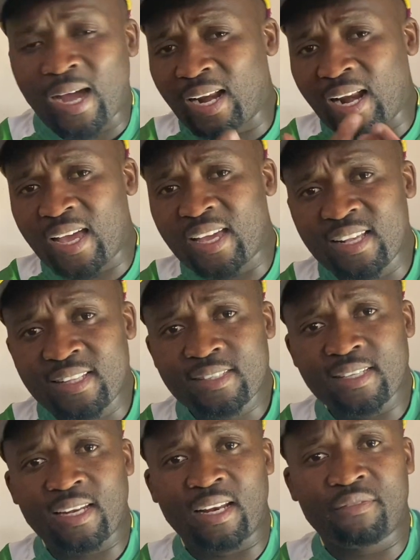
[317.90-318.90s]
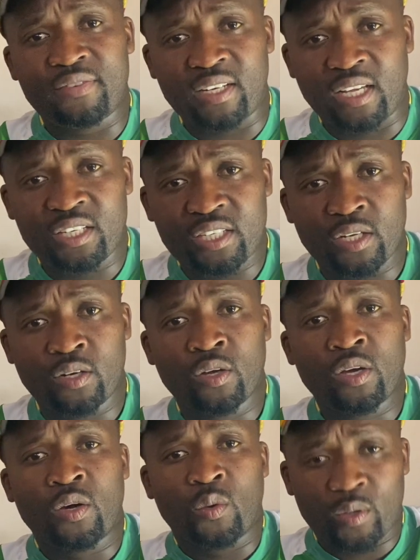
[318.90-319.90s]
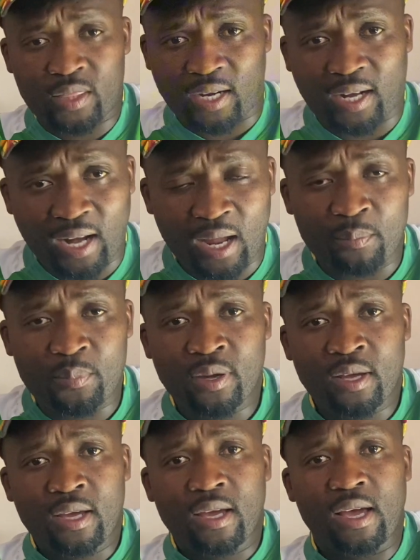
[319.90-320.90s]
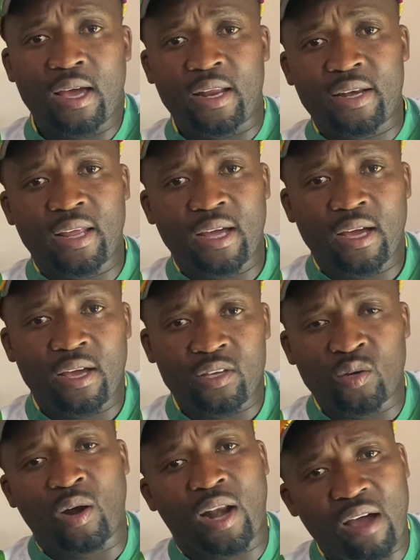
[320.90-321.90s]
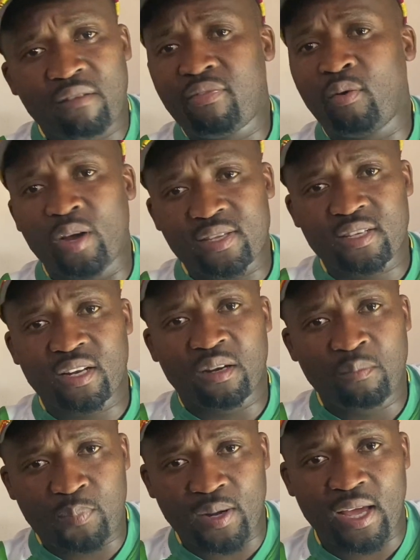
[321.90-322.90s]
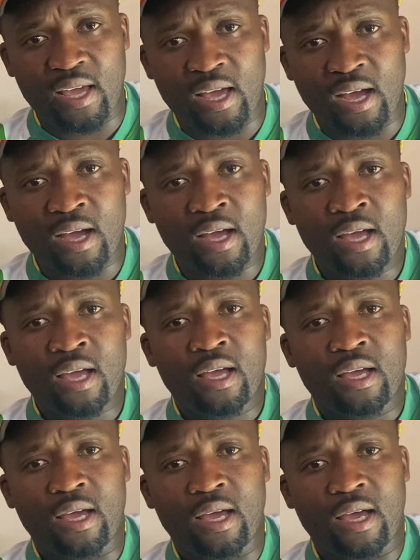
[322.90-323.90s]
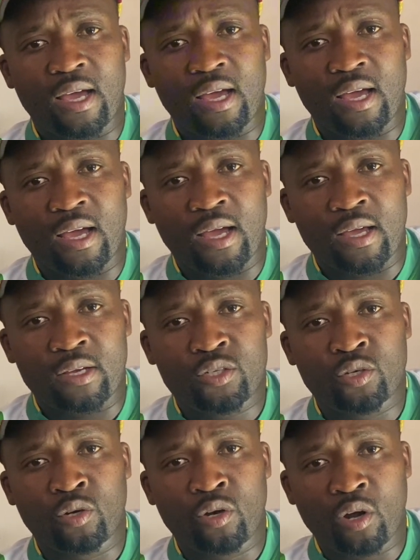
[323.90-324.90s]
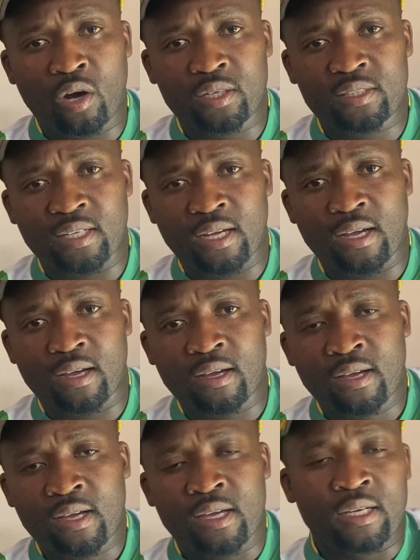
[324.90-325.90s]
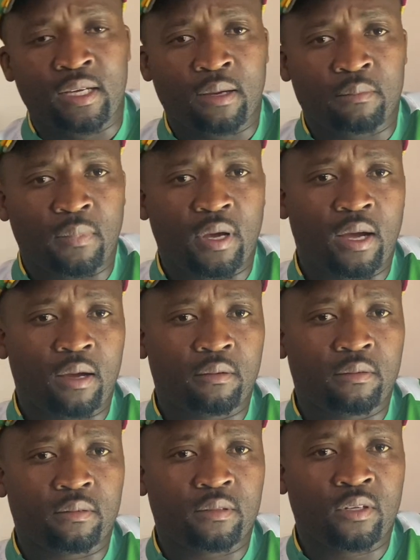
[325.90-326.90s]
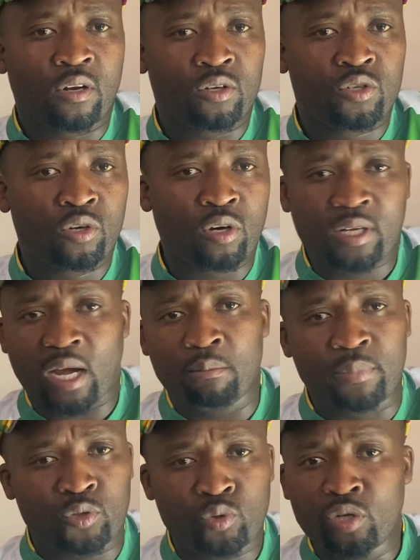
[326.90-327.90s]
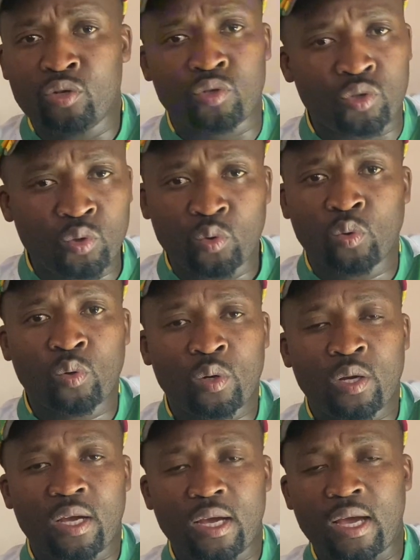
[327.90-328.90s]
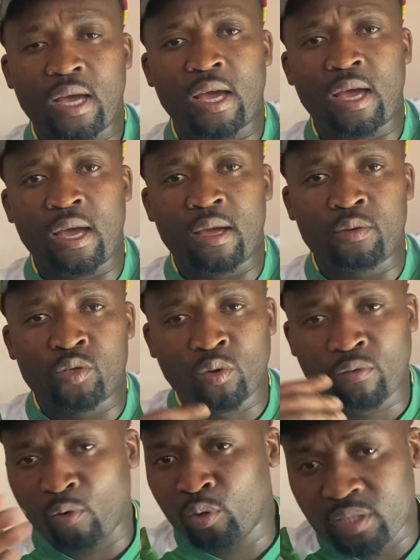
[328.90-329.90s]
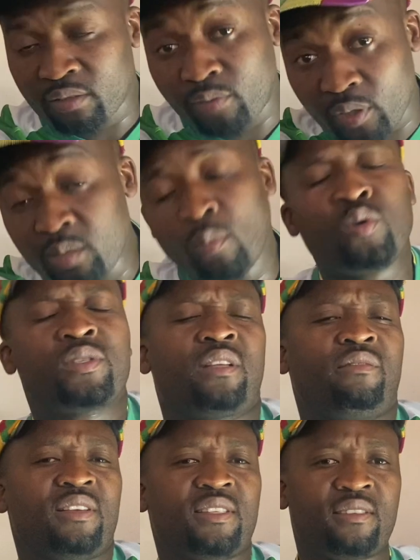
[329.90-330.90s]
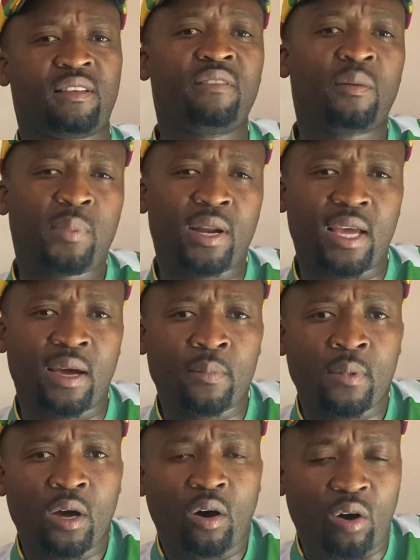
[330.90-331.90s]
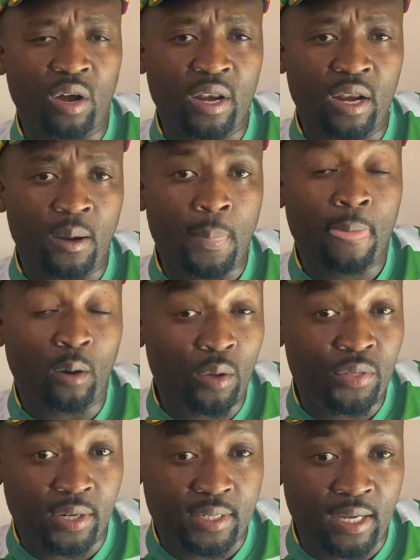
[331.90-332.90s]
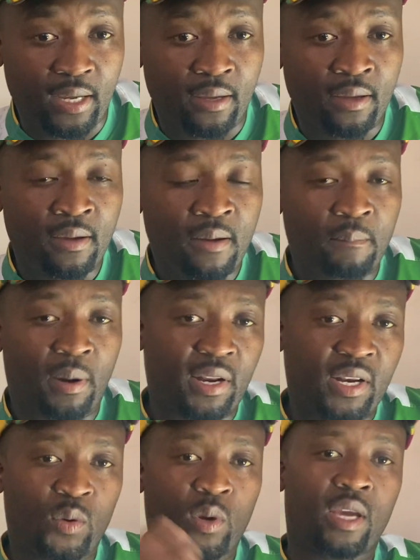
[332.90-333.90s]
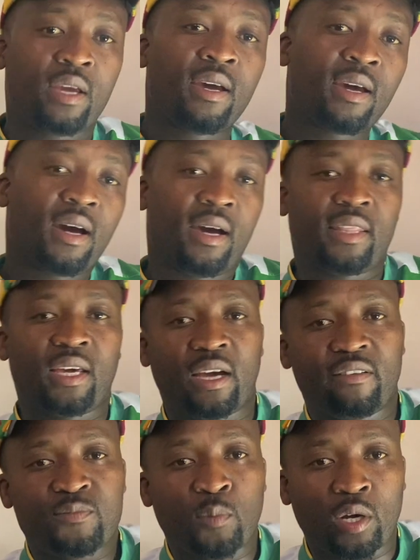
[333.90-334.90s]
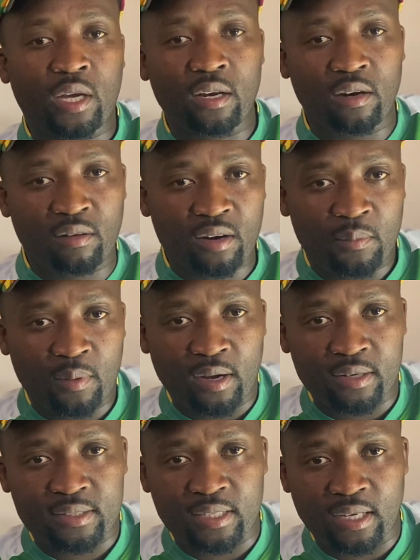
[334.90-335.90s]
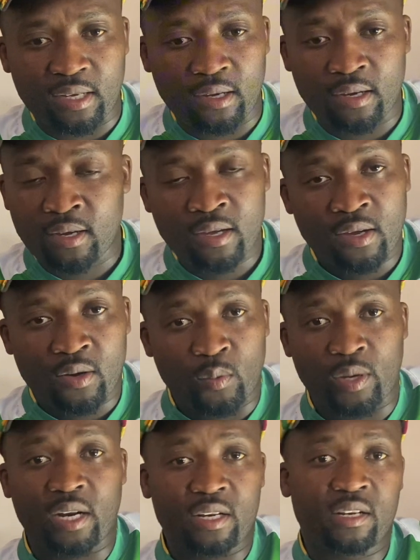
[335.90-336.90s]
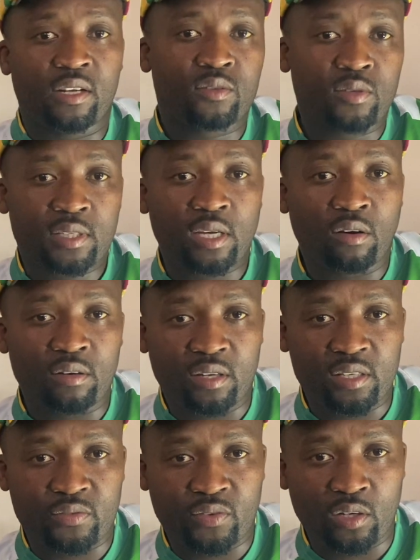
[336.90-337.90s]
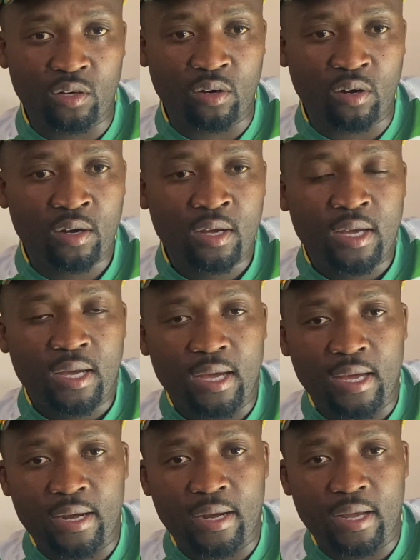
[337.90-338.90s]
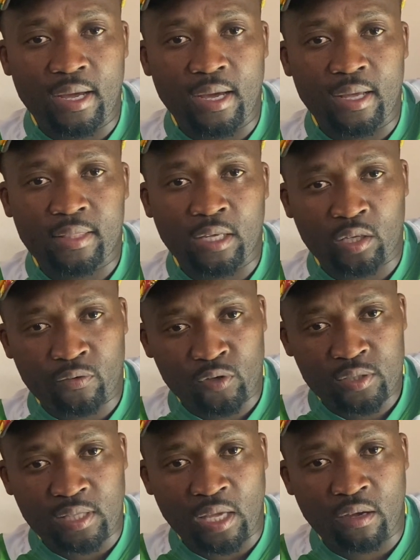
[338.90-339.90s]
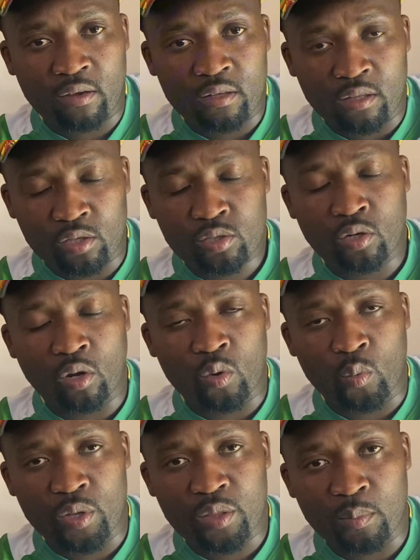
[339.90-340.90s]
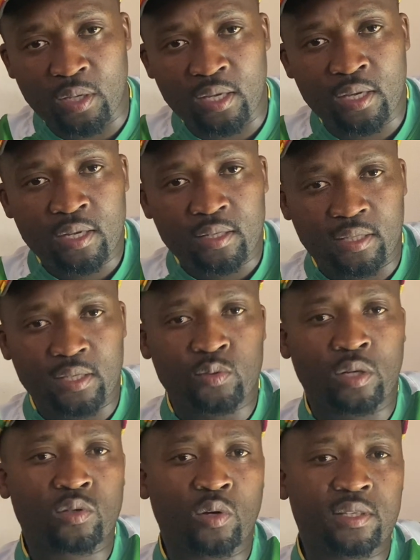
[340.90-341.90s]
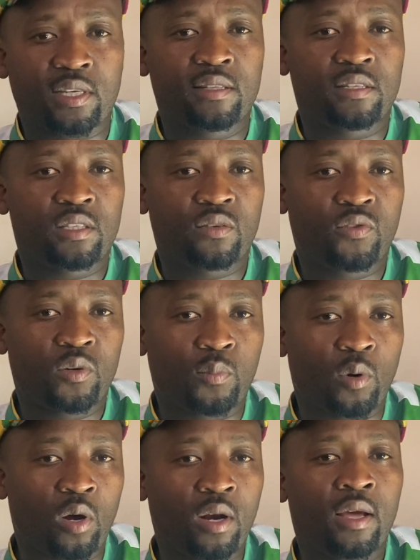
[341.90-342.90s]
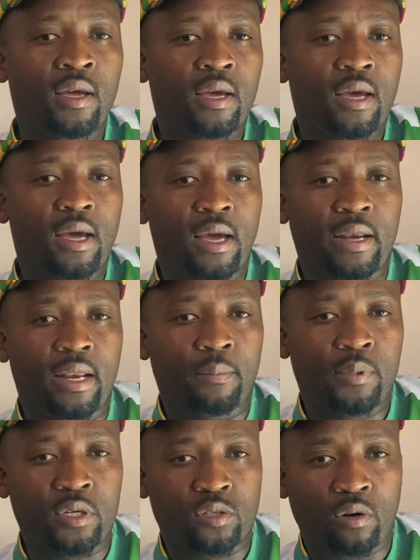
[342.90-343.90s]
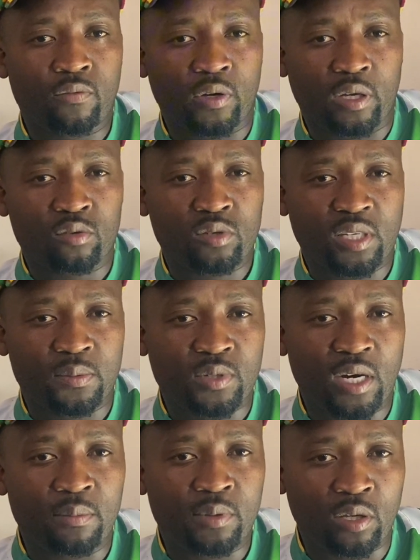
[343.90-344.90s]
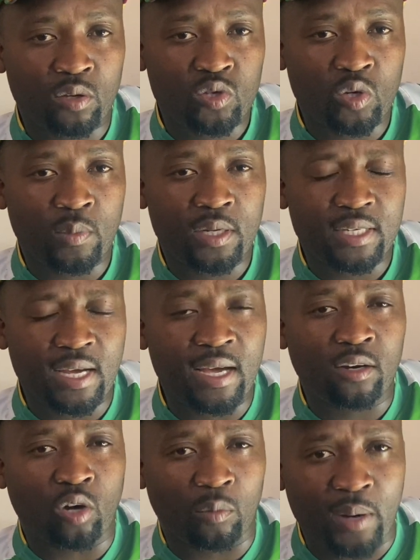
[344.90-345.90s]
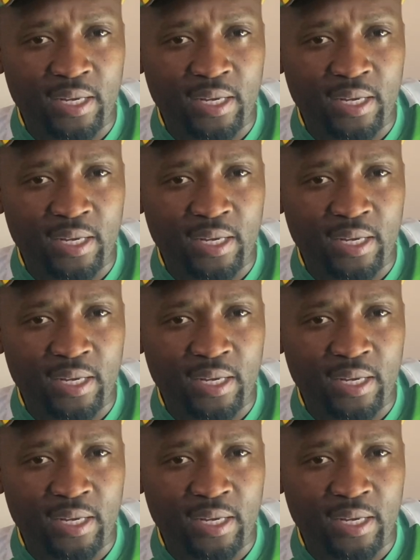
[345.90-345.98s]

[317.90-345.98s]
alliance and affiliation with the club and uh, your love for a certain player uh, should not uh, uh you know should not come between you uh, you voting for the most deserving player on uh, on the day but anyway i think i've spoken a lot about what i needed to say on this video and thank you for staying this long with me this was oscar Ntsintsi football and please don't forget to subscribe thank you so much and god